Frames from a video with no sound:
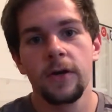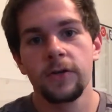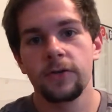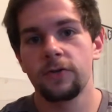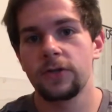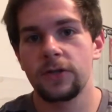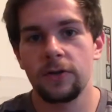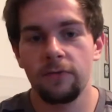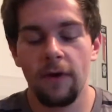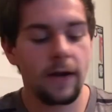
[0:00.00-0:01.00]
So just
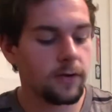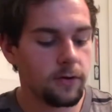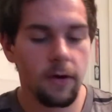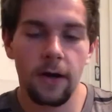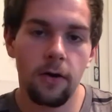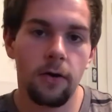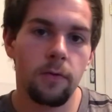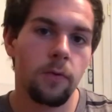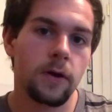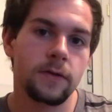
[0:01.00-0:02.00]
a regular credit
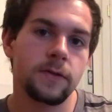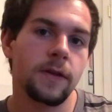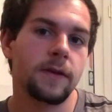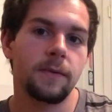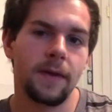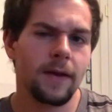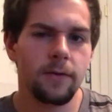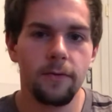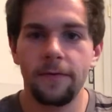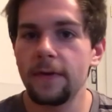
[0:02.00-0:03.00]
card works, nothing with
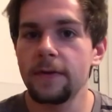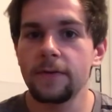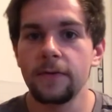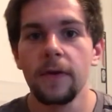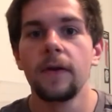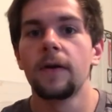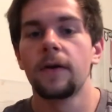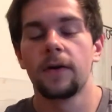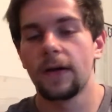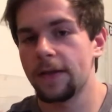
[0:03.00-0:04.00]
annual fees
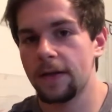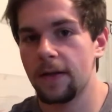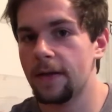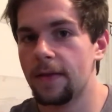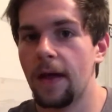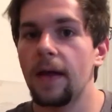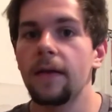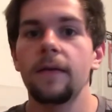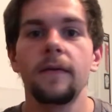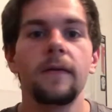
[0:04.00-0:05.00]
or anything like that.